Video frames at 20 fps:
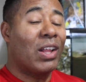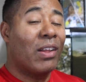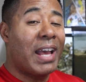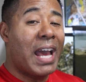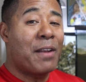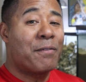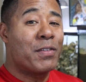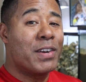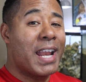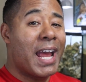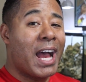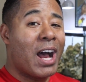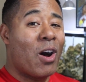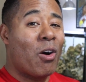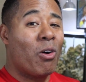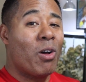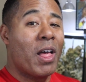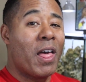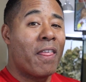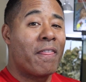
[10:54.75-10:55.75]
all I had for
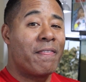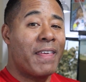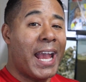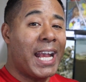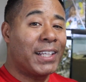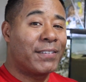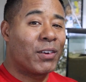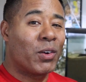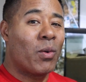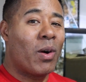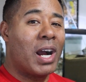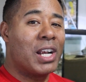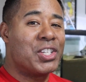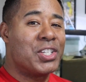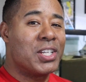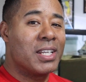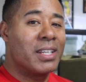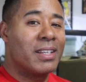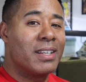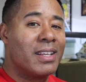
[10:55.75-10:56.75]
now. Thanks for
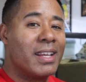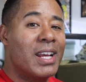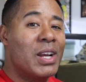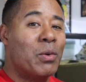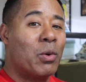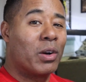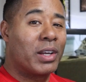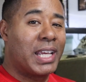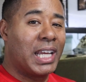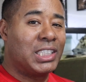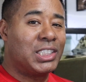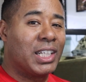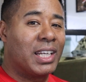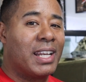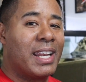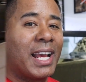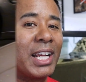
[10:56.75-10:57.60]
watching. We'll catch you on the